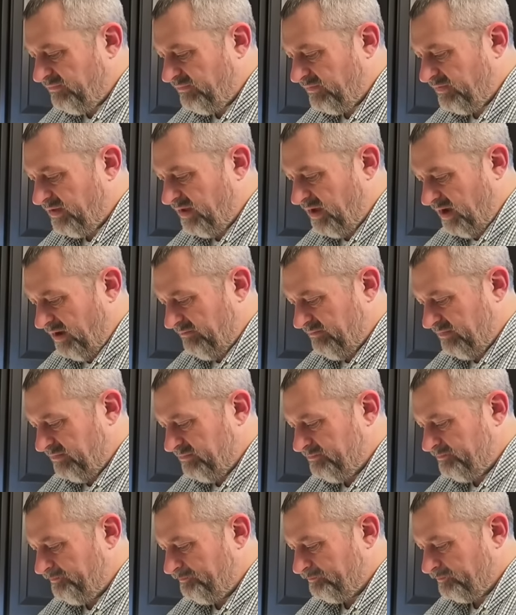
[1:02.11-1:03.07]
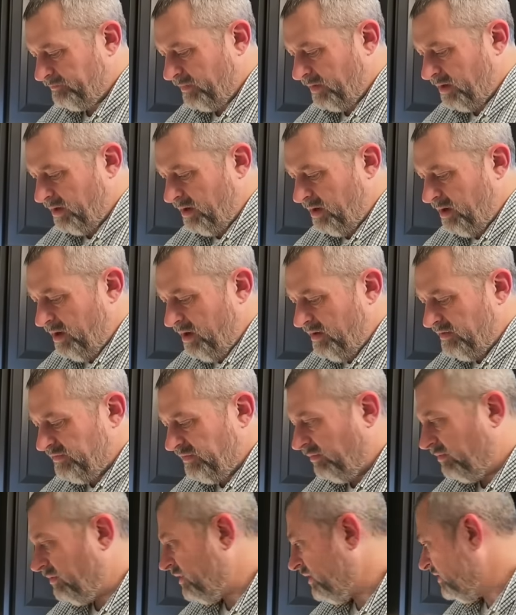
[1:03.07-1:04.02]
for the oven.
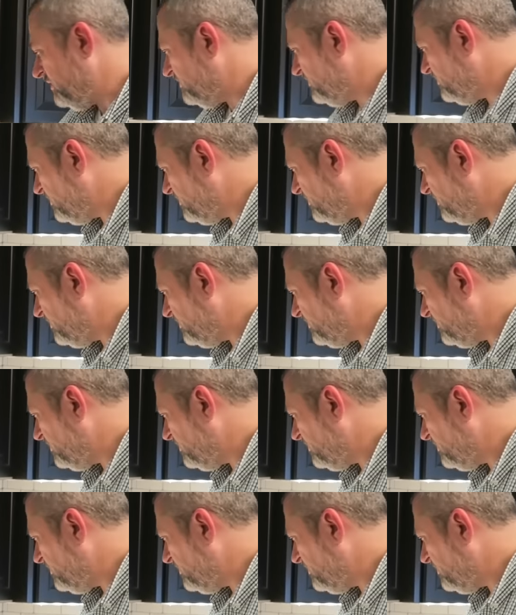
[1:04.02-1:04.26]
So we're gonna